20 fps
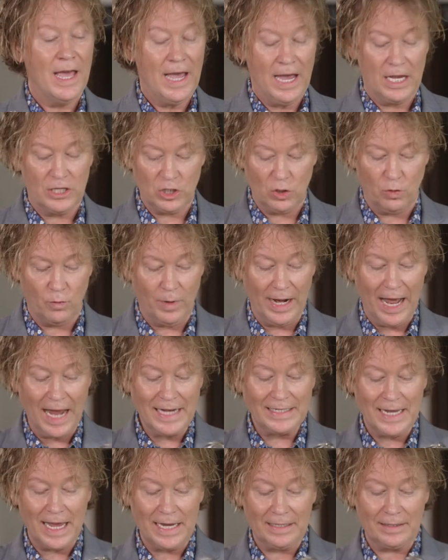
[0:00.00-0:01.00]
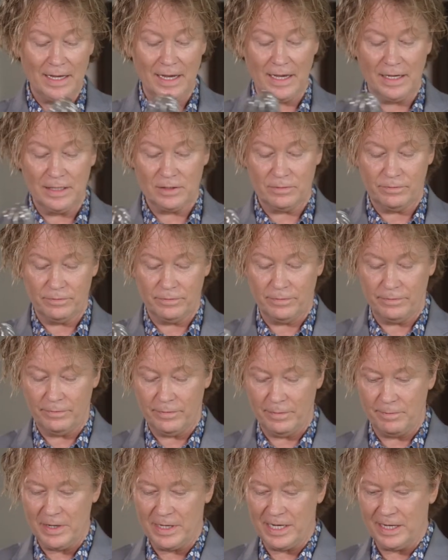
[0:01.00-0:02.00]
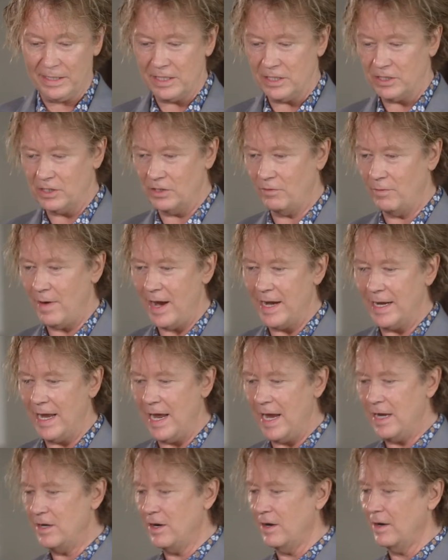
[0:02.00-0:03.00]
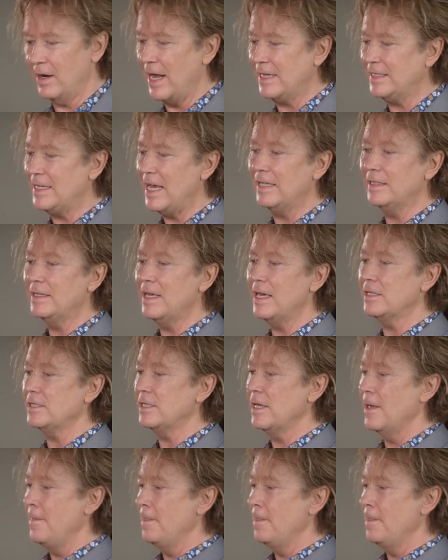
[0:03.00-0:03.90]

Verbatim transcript: And so when I take this, let me get this in the right hand here, and I take this